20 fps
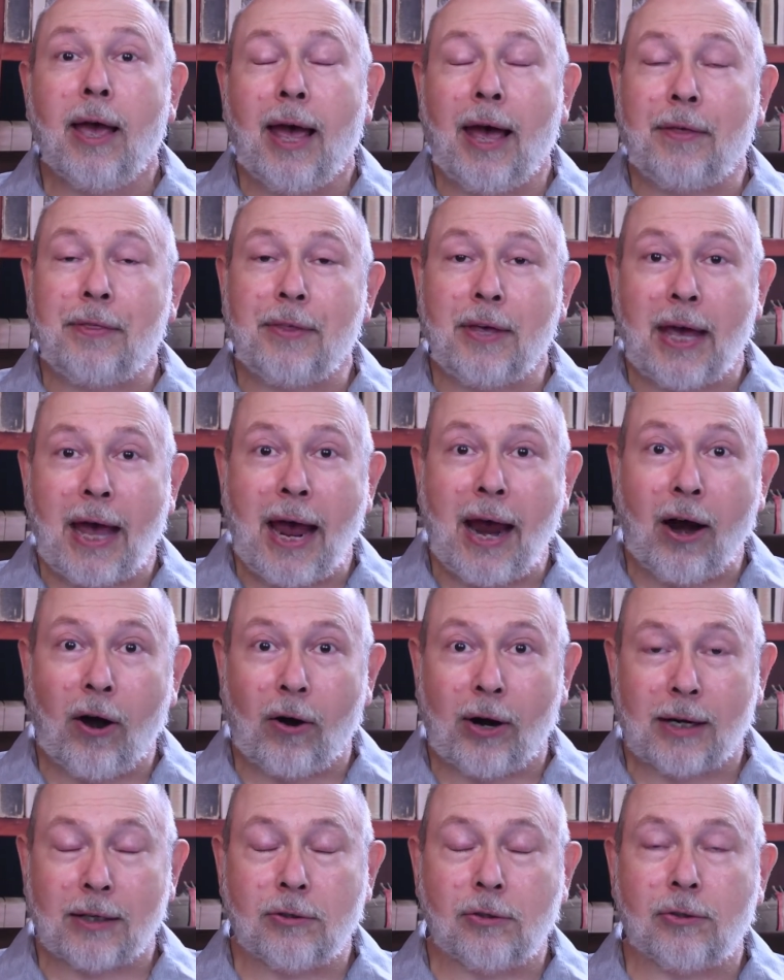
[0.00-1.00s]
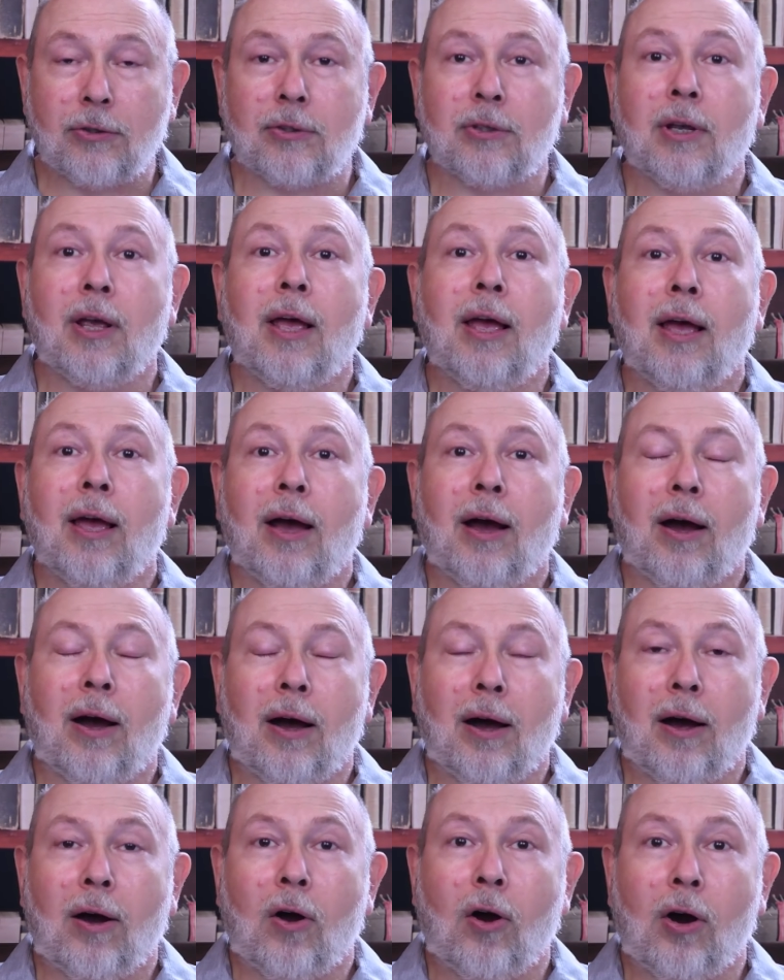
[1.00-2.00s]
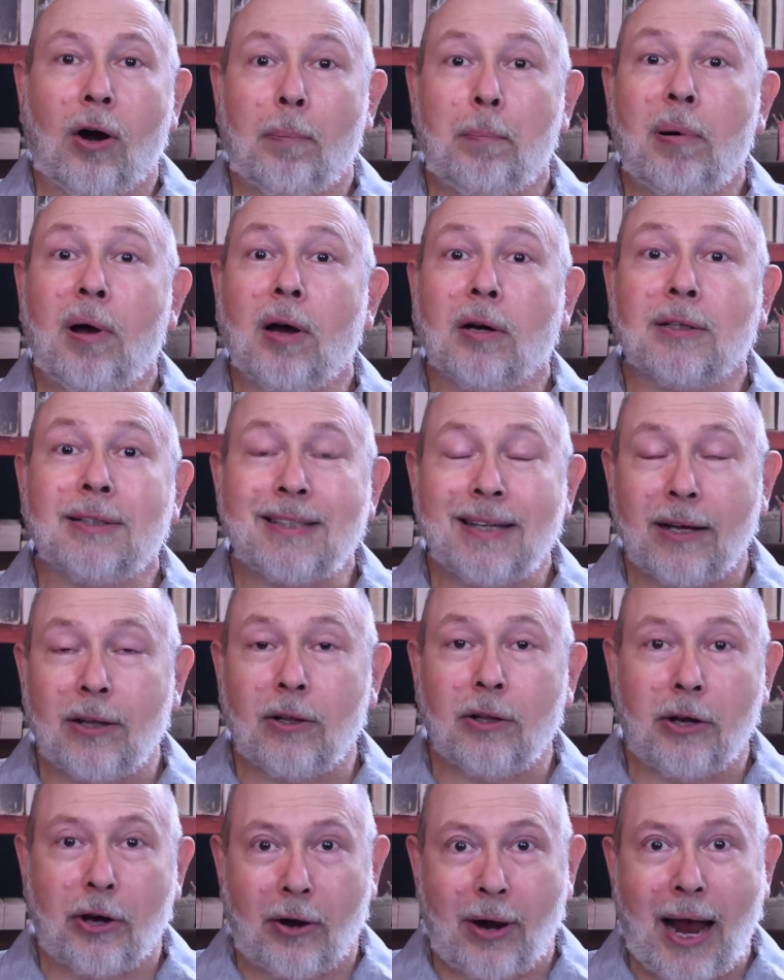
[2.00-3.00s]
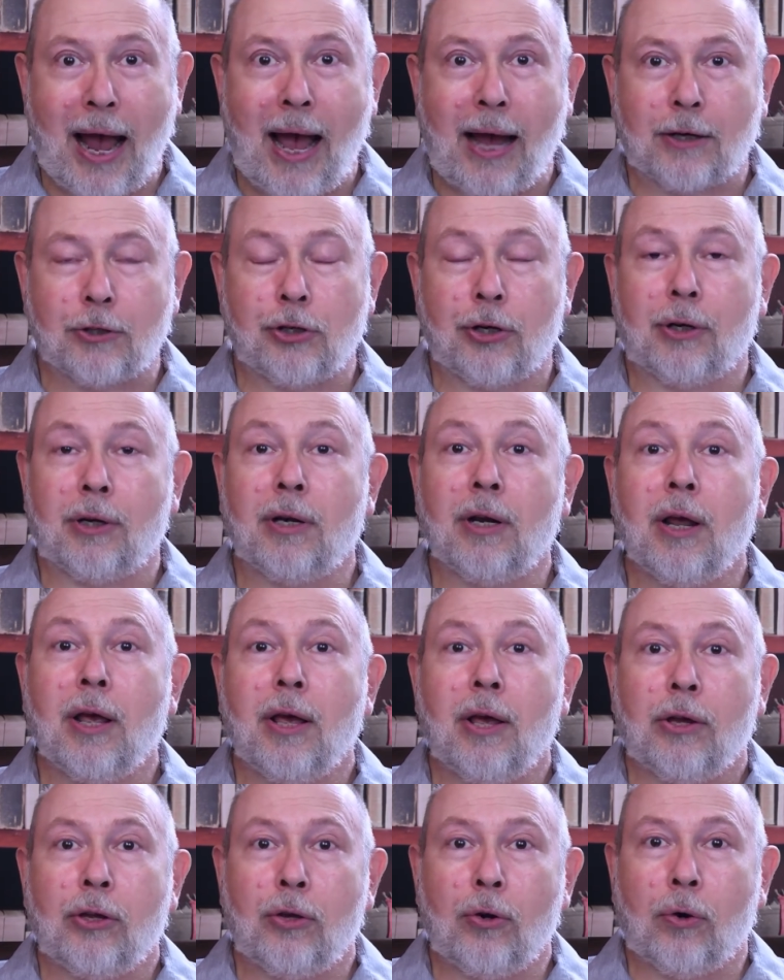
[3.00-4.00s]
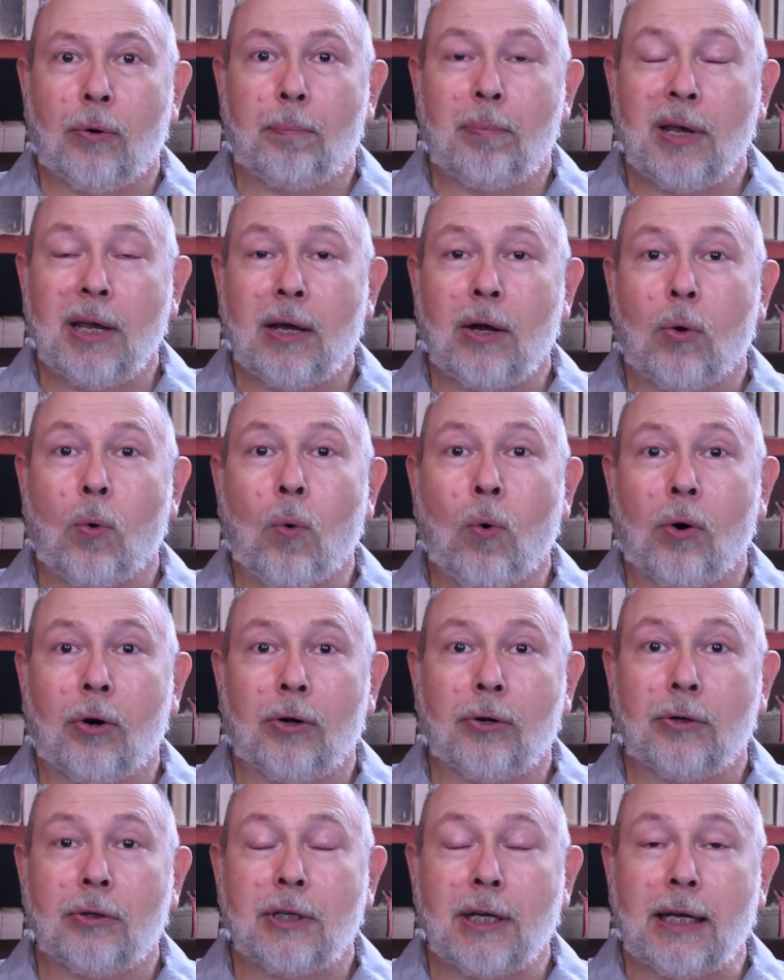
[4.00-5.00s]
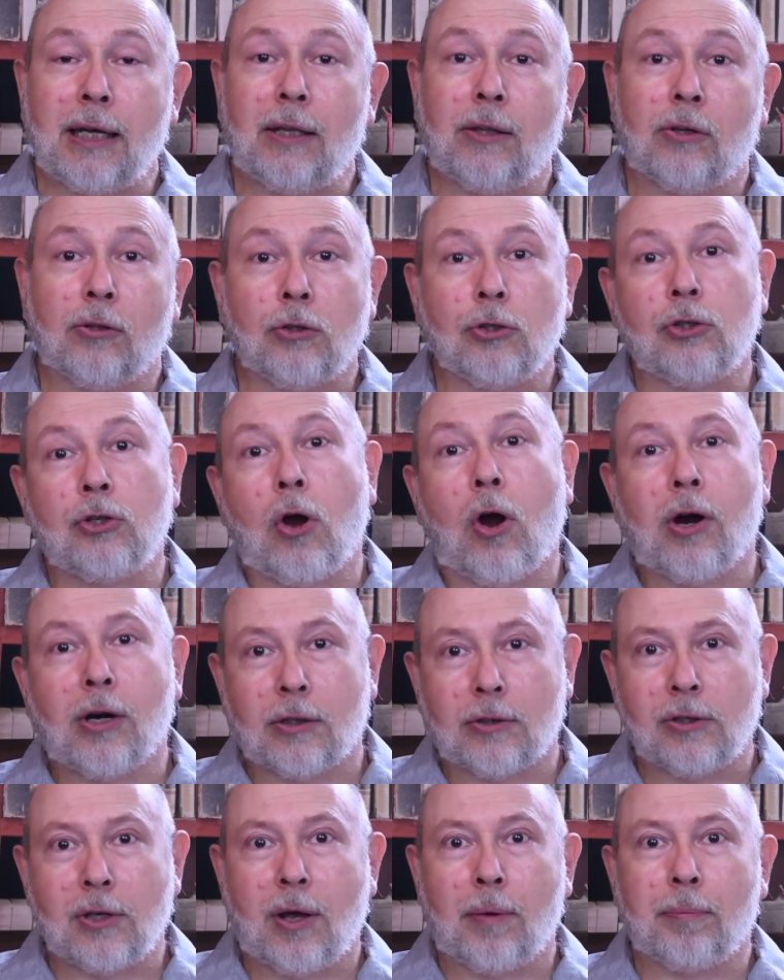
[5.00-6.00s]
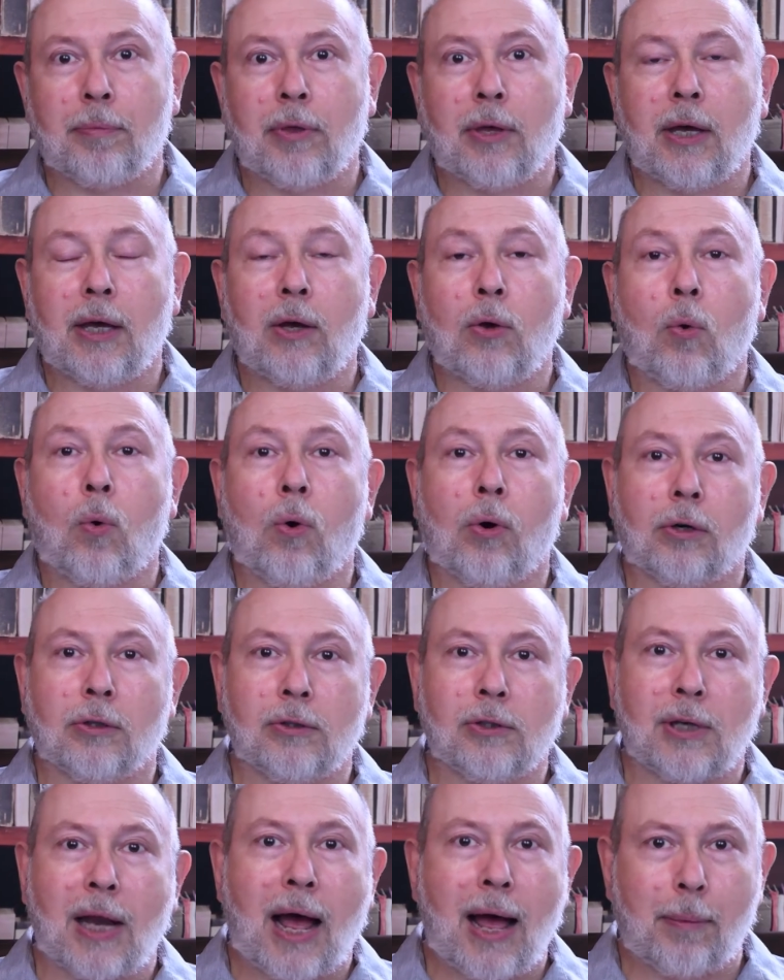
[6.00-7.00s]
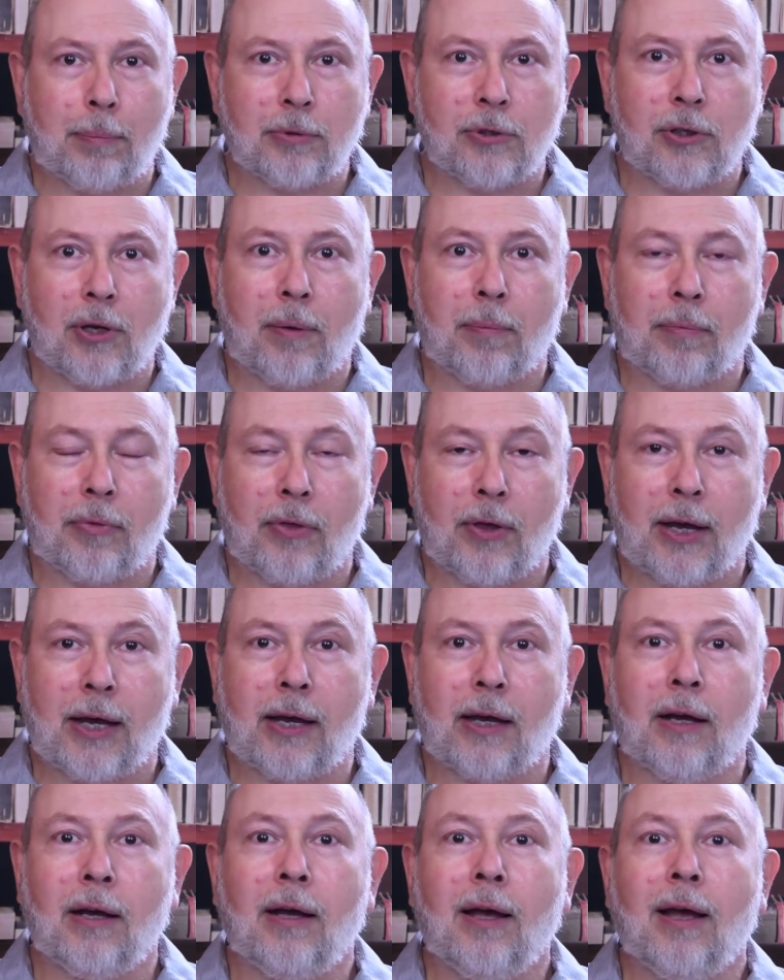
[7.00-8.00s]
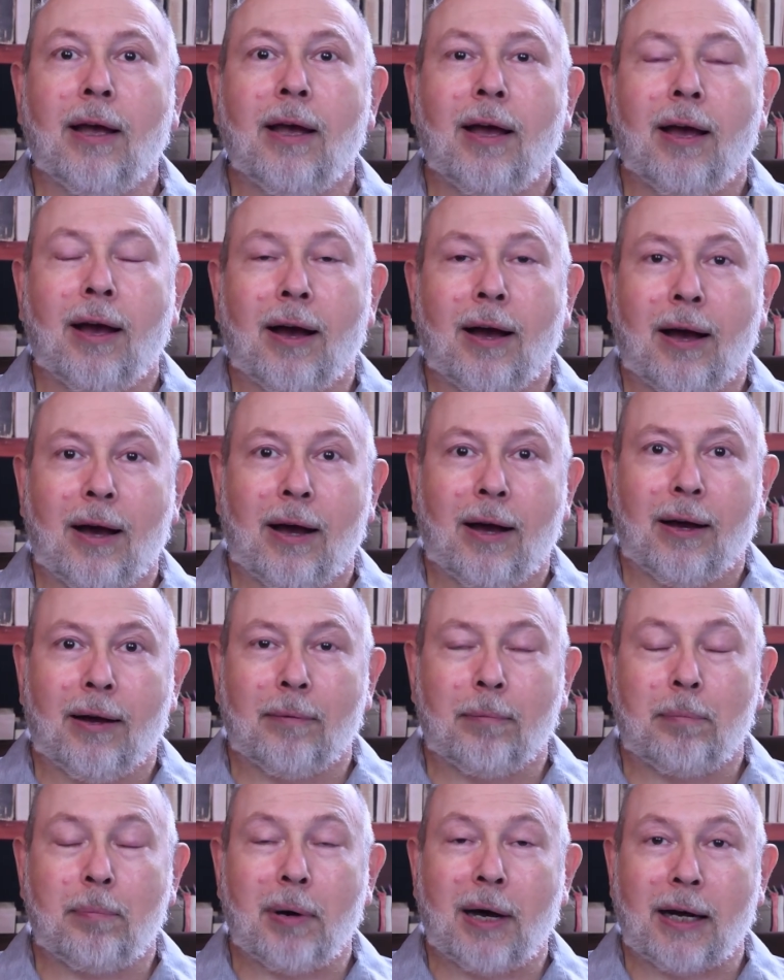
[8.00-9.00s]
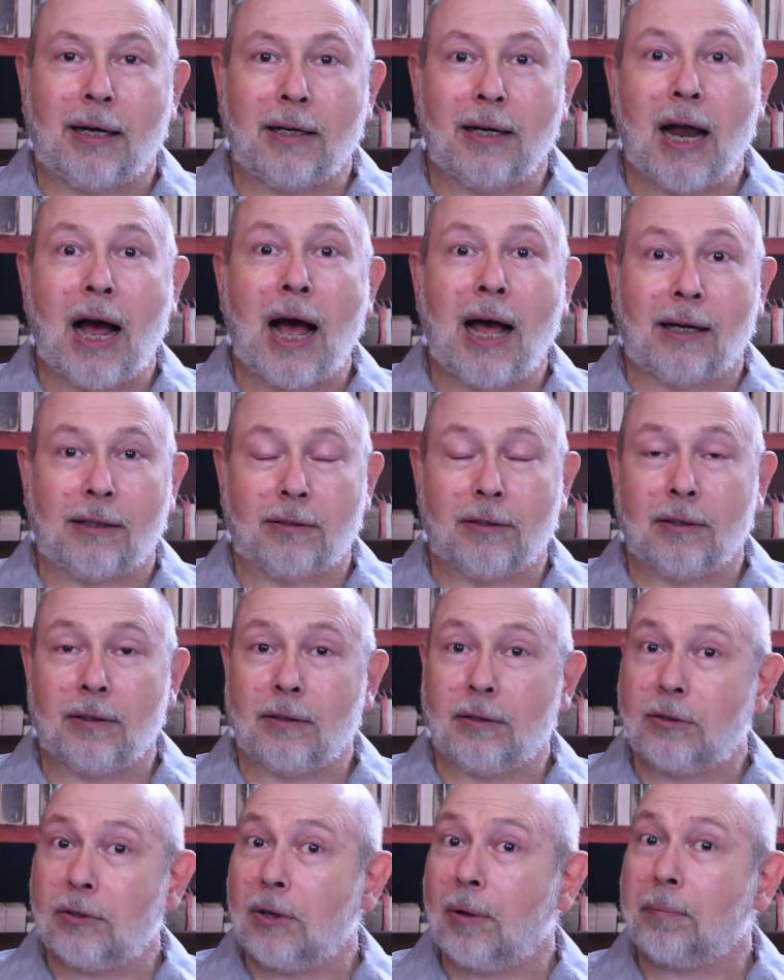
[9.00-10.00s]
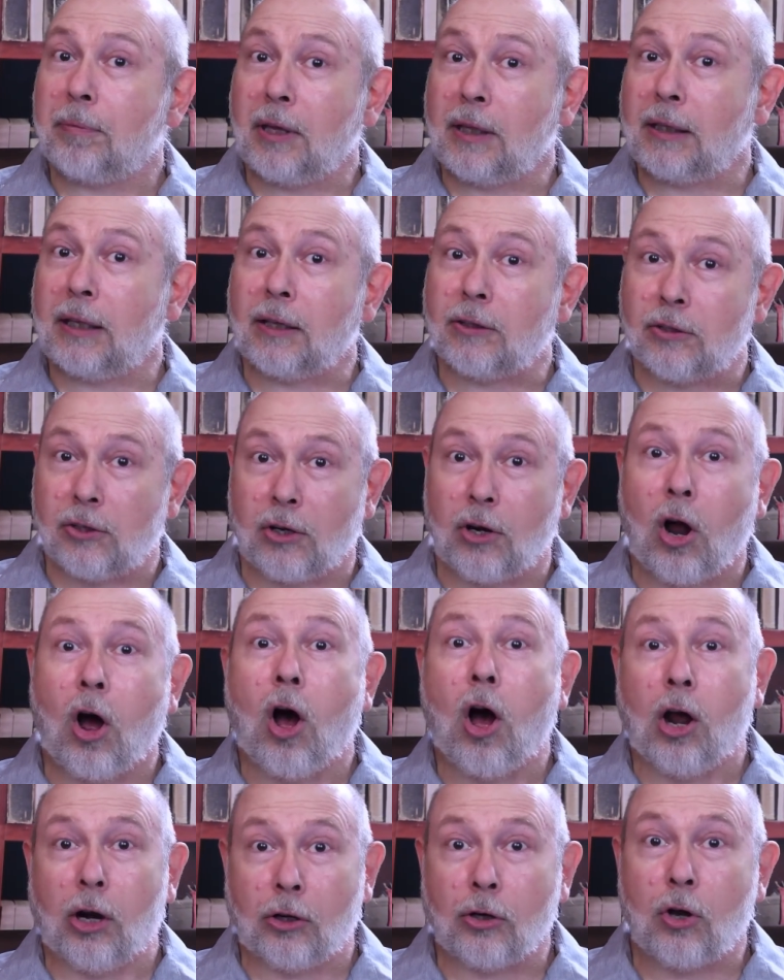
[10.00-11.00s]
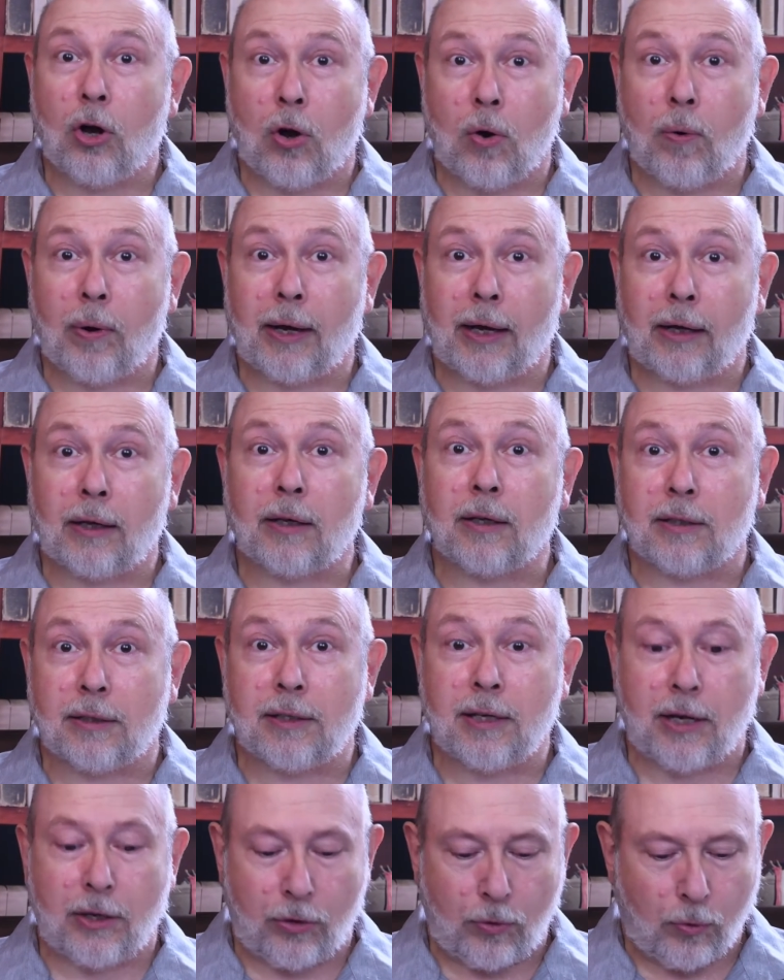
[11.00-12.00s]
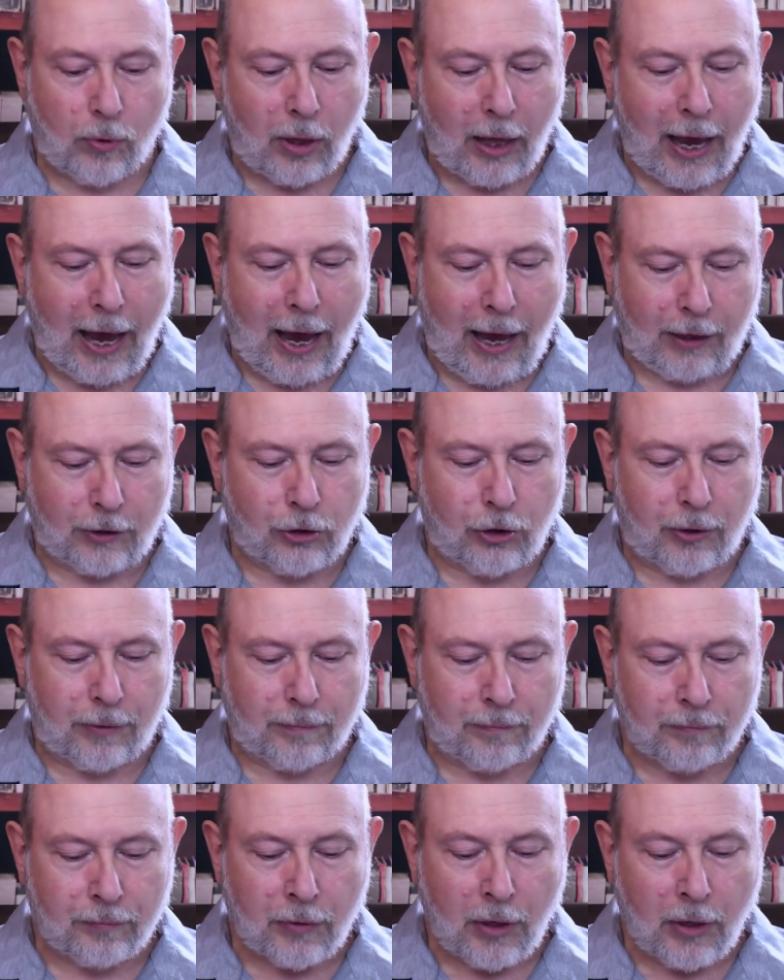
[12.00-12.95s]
And the aorists Uh, are punctiliar action. You're being ordered to either start something or stop something, uh, but not something that's an ongoing, continual action.